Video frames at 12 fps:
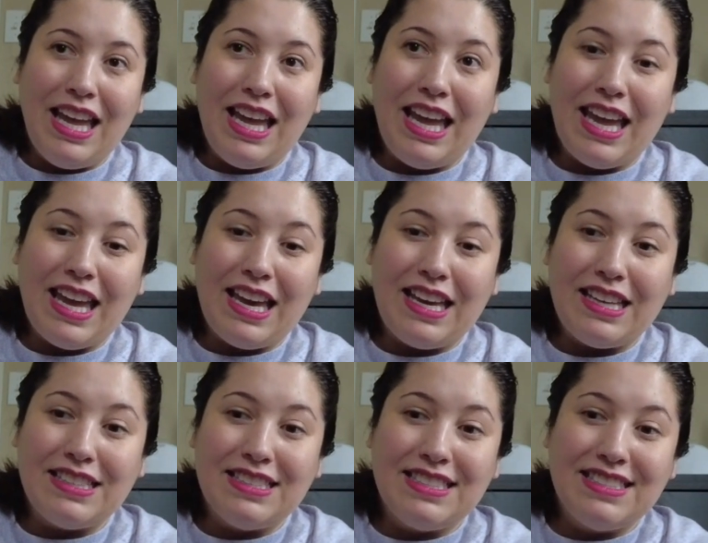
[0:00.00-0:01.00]

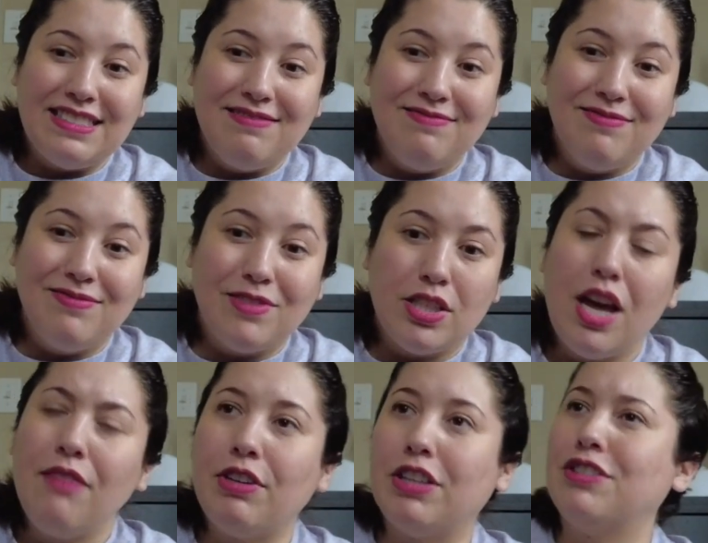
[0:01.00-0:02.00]
And not
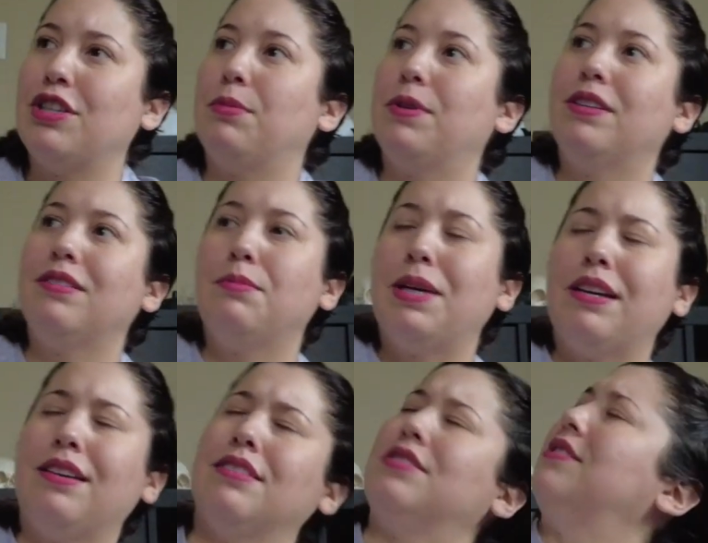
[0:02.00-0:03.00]
Vlogtober, oh my
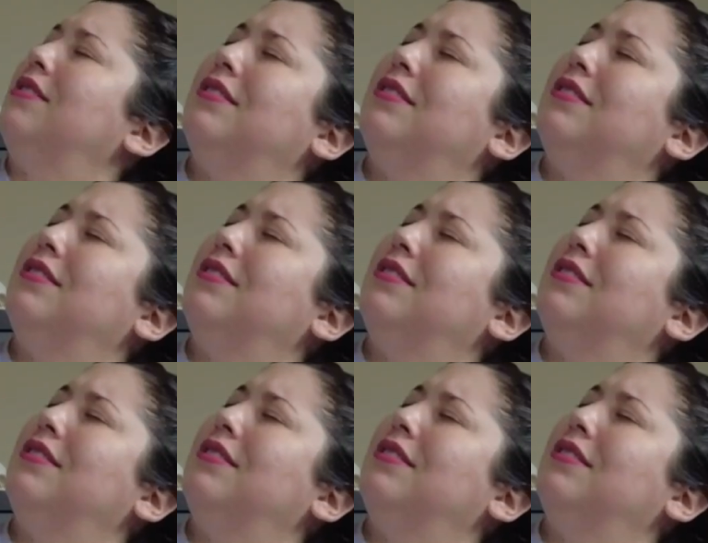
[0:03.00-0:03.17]
gosh.